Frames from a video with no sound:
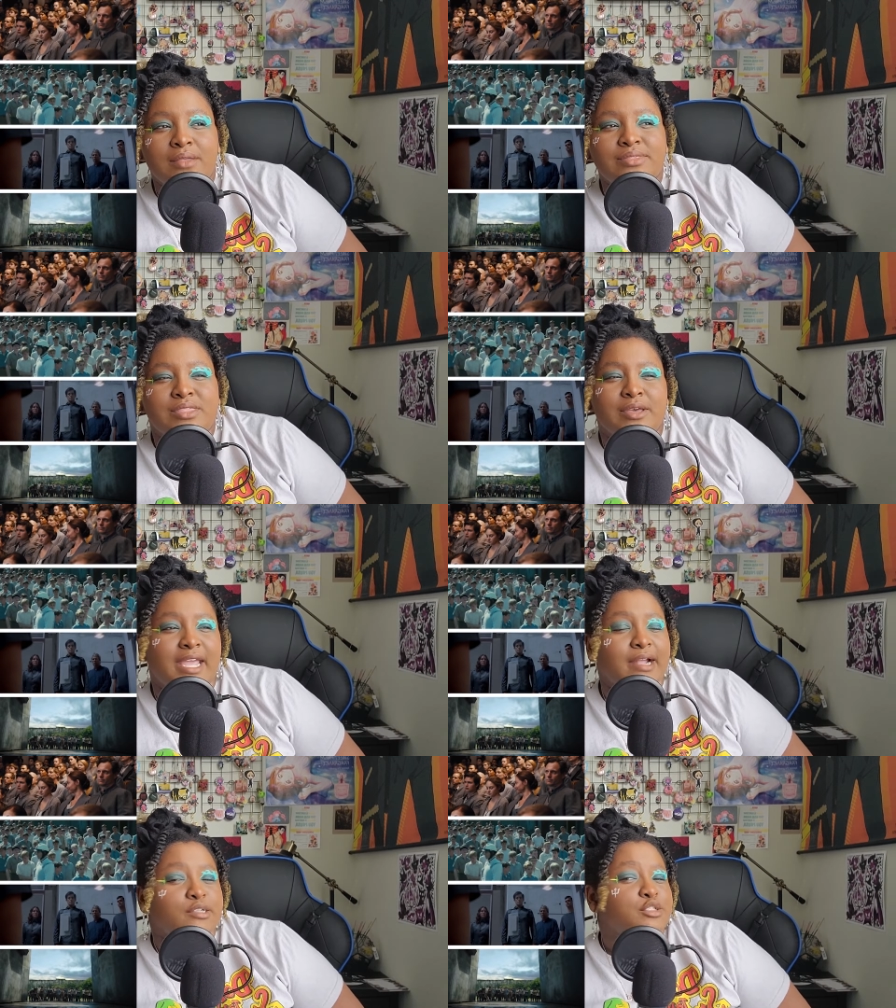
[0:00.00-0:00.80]
the
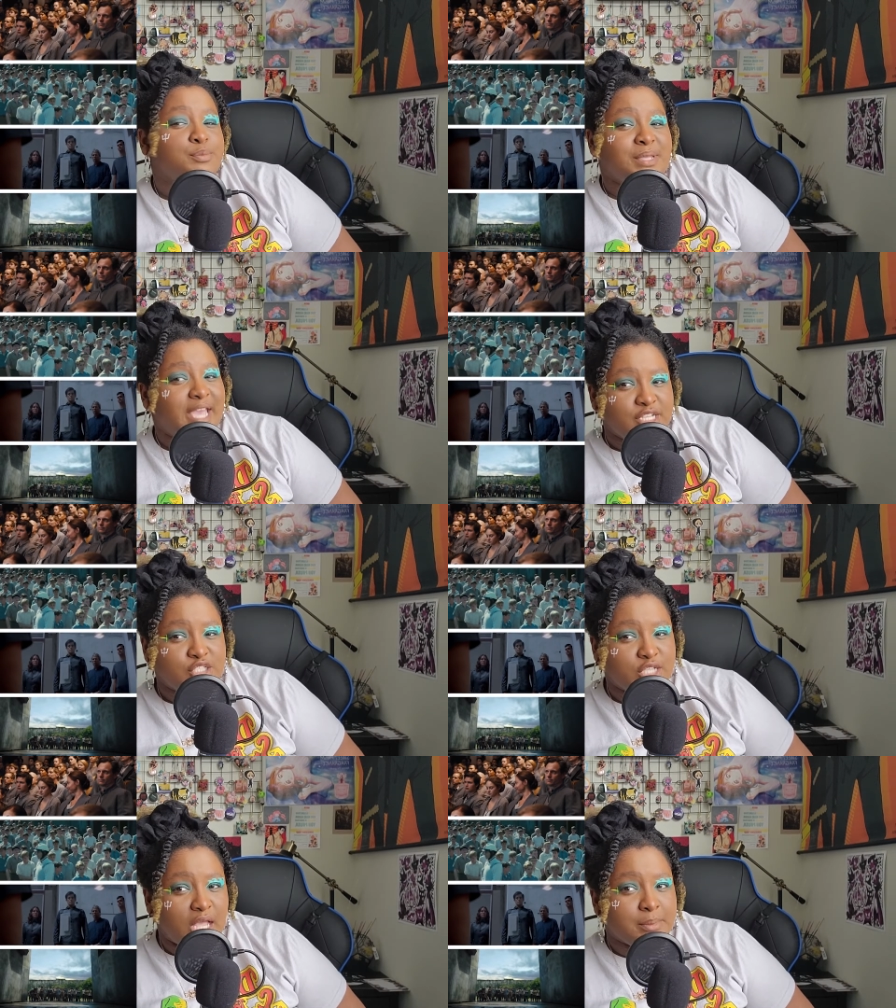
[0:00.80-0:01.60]
characters be
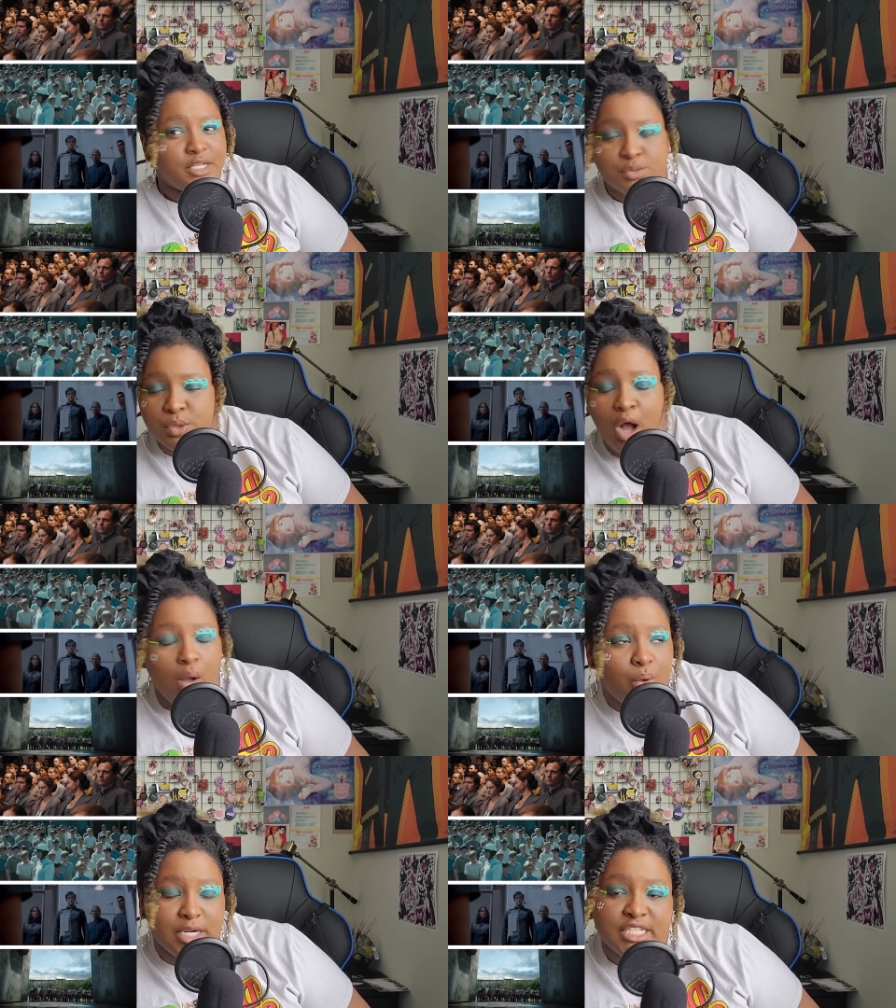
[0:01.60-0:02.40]
aged up, because we
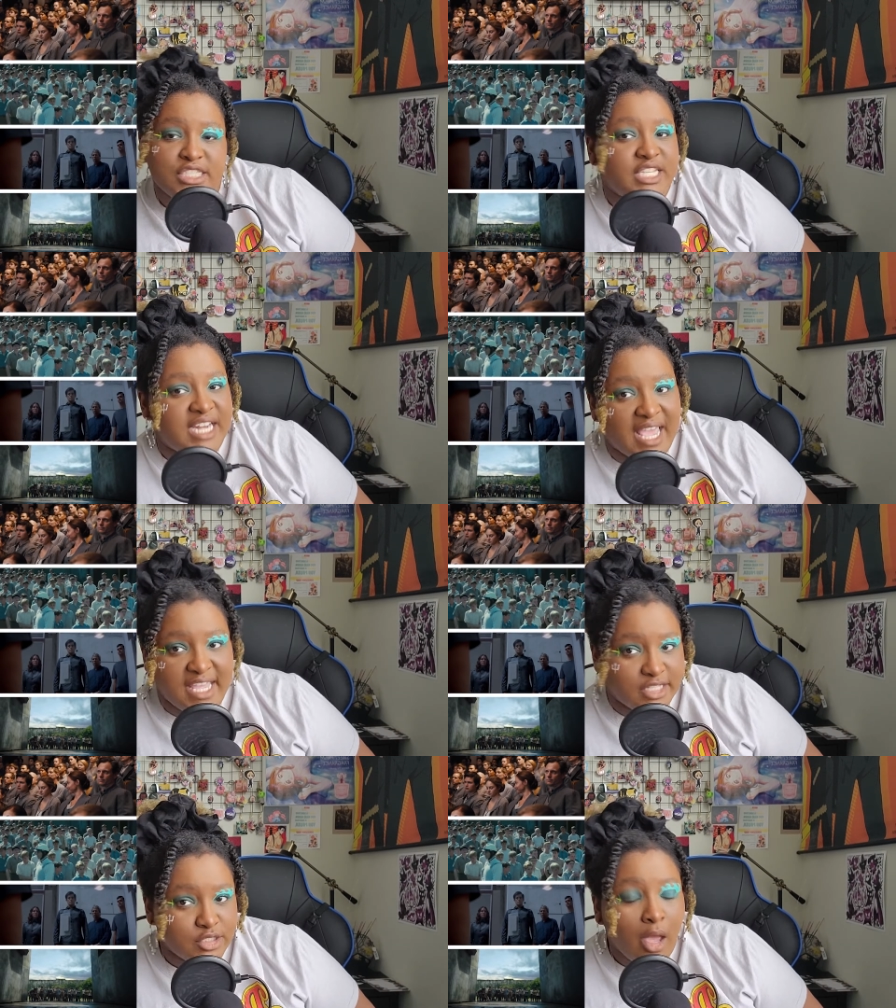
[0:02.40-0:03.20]
all wanted a
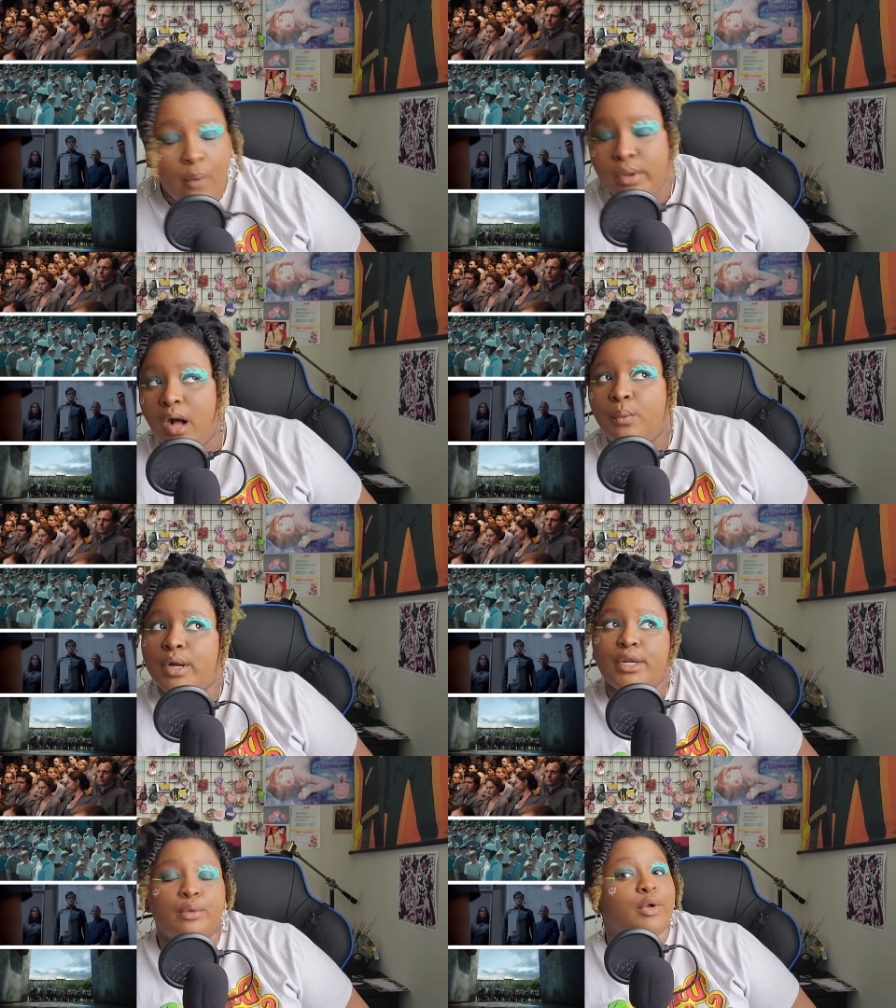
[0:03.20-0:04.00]
teenage, we all
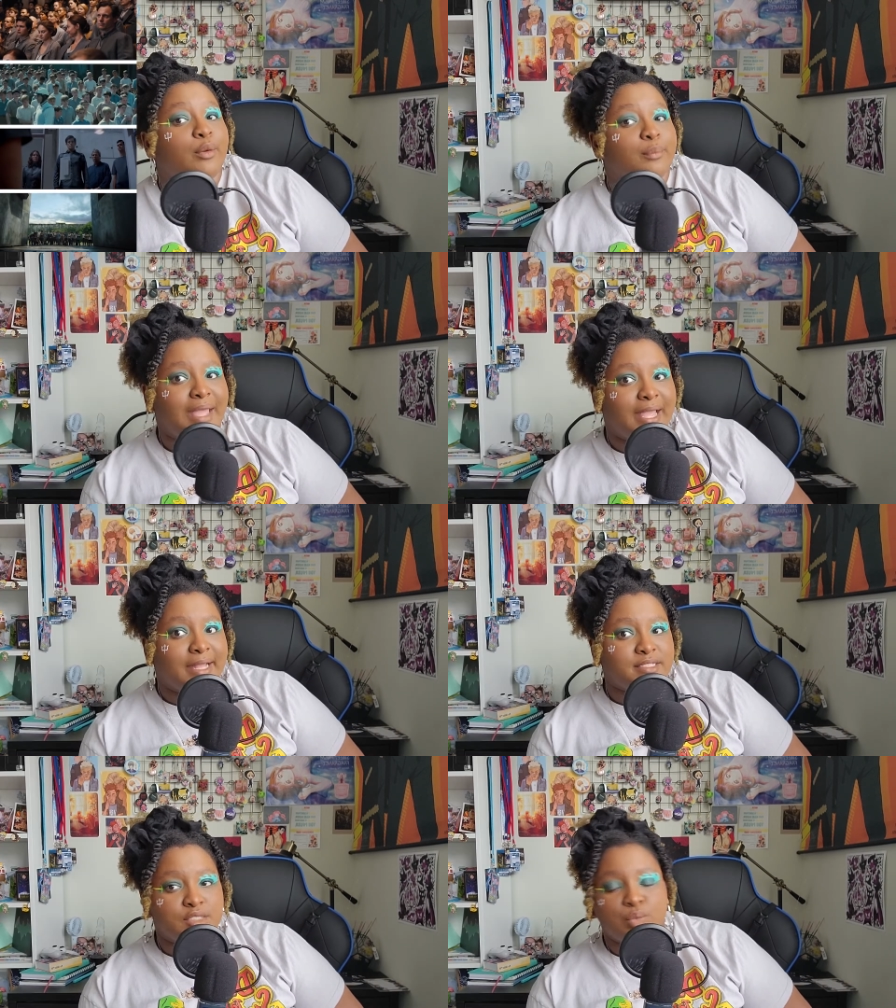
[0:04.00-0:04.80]
wanted a
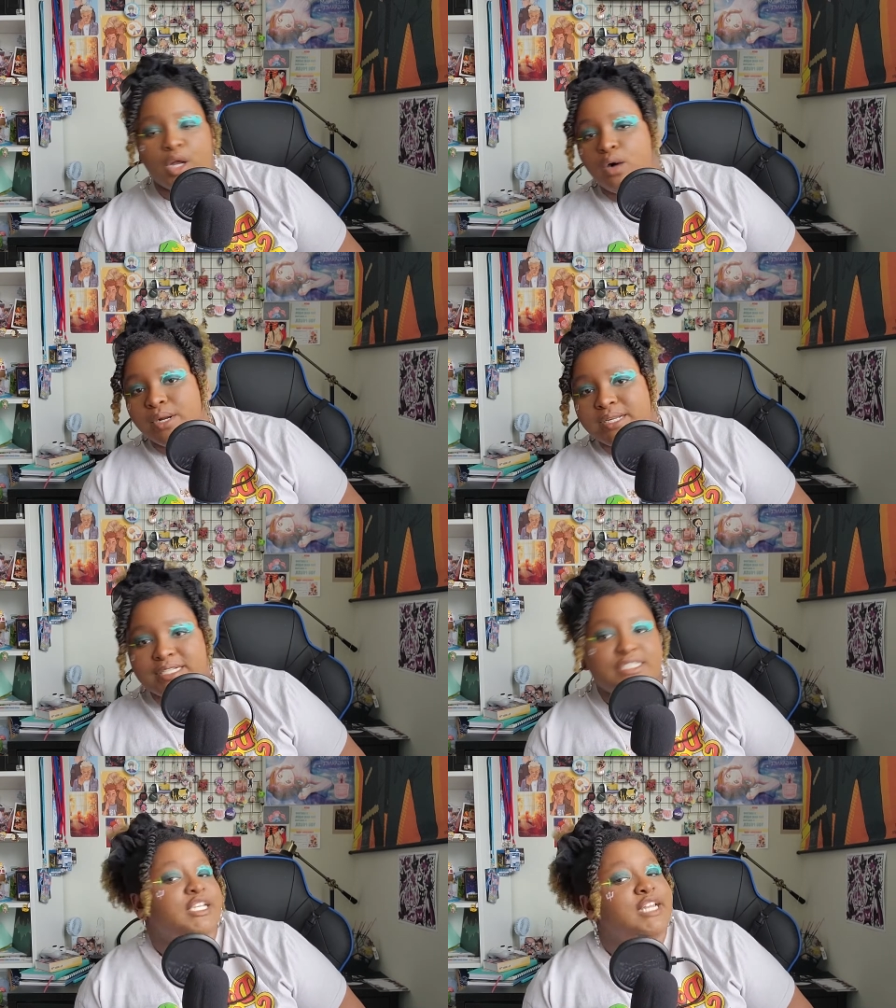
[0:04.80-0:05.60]
romance, we all
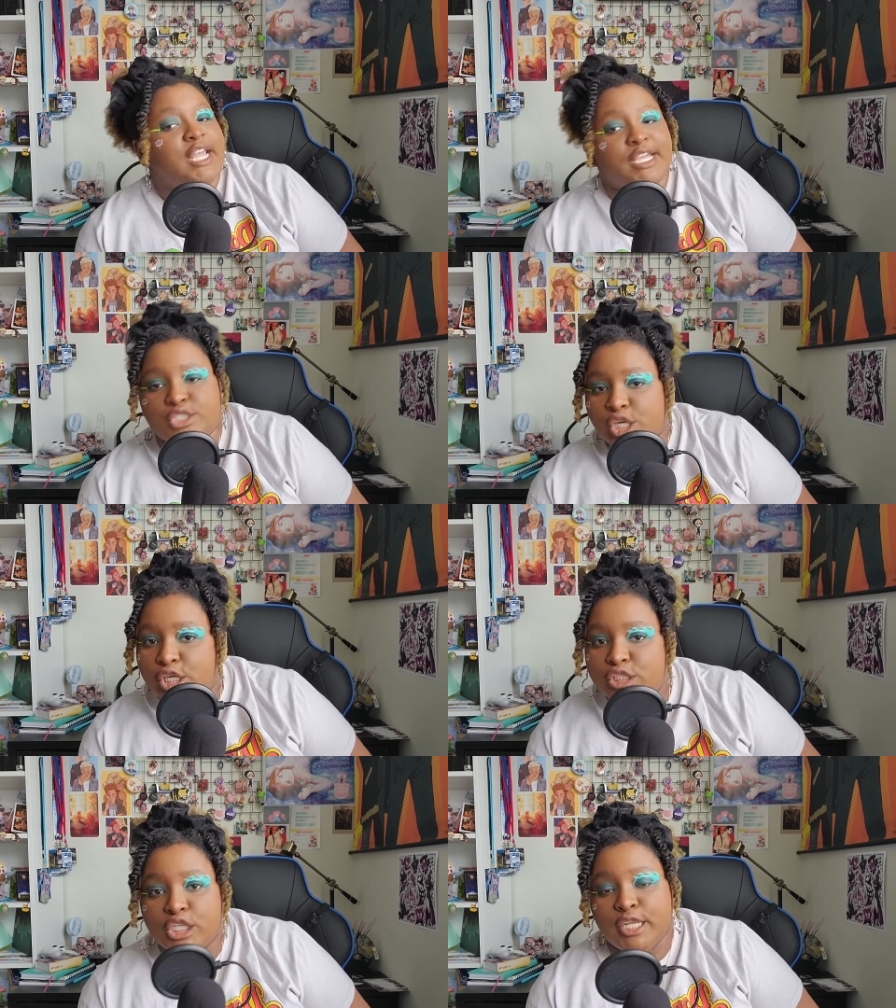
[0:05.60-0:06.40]
wanted a
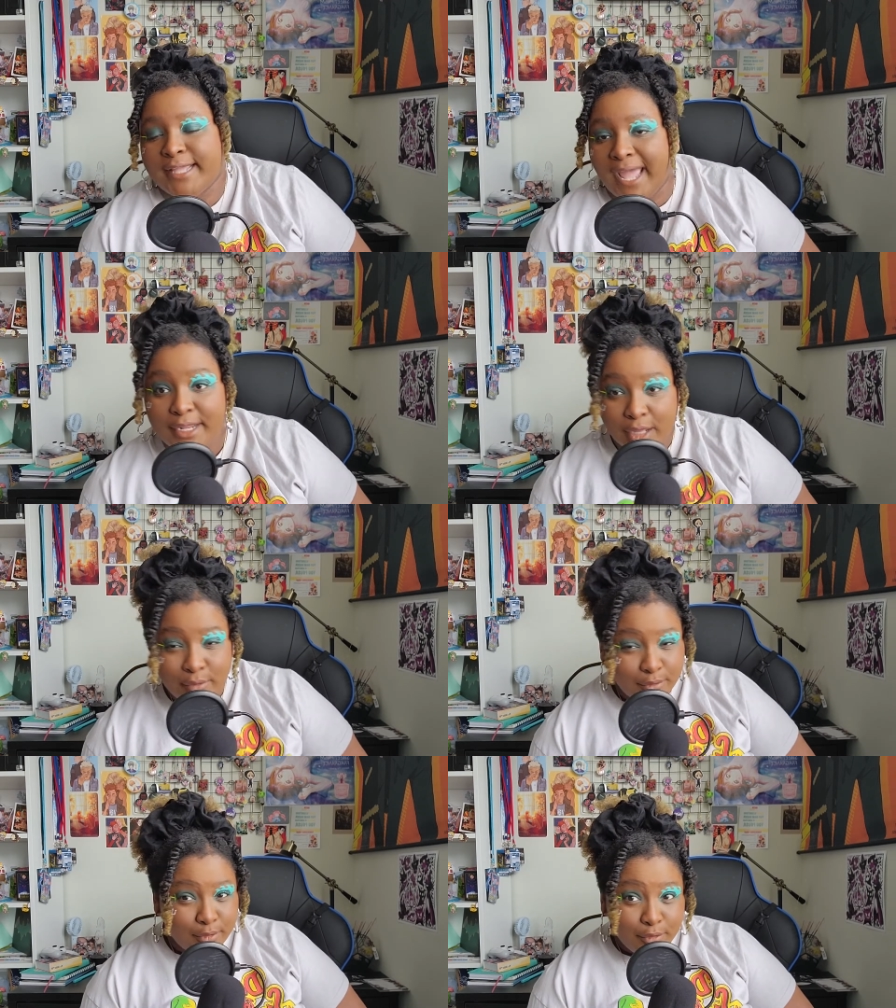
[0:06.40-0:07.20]
teenager to look at and
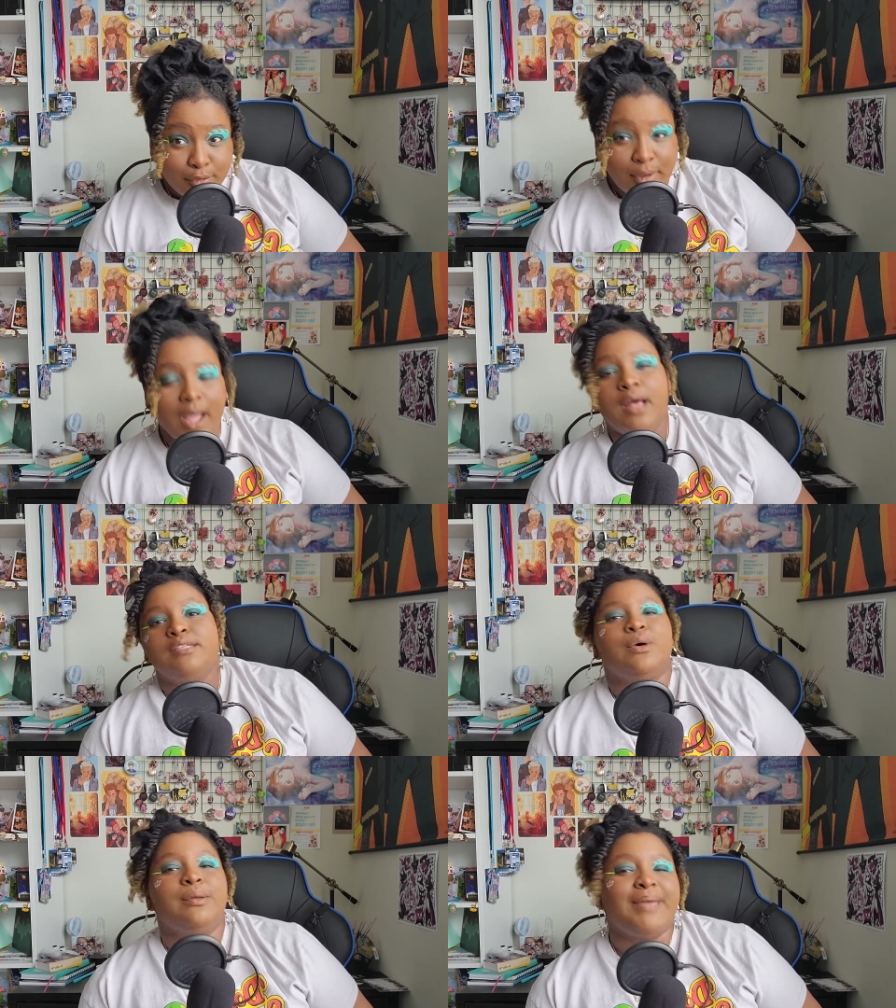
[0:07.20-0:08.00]
go ooh,
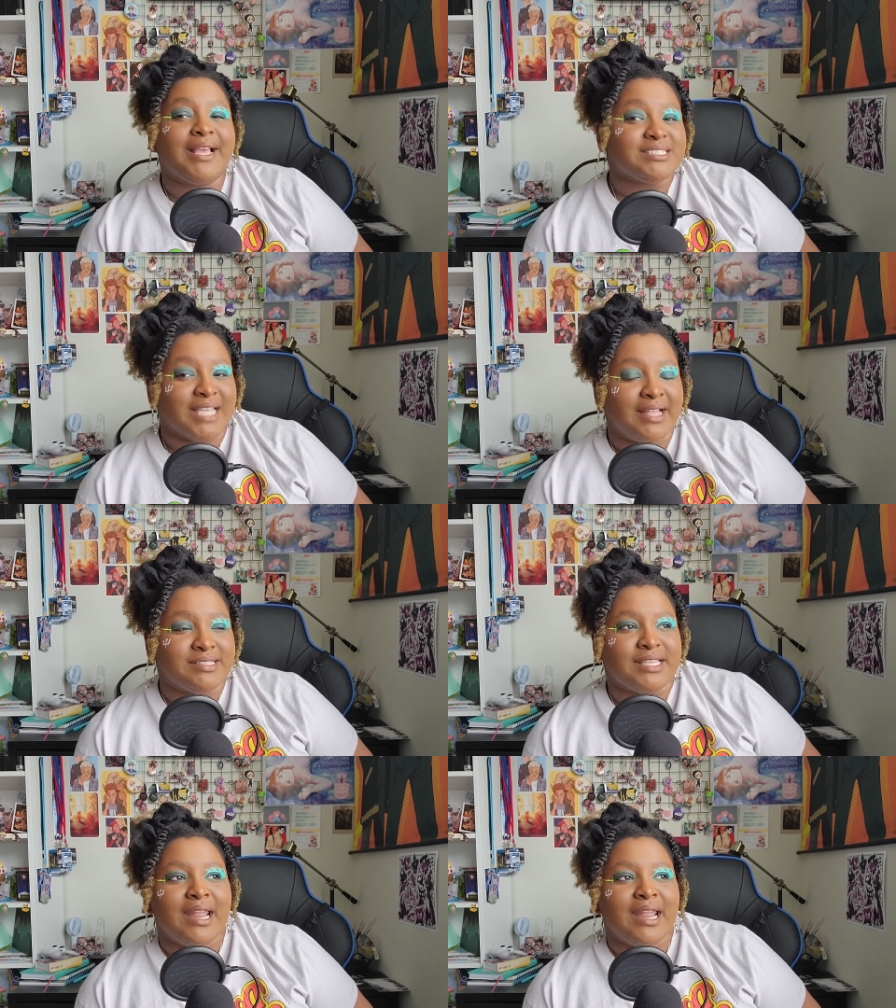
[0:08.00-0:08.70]
so it makes sense.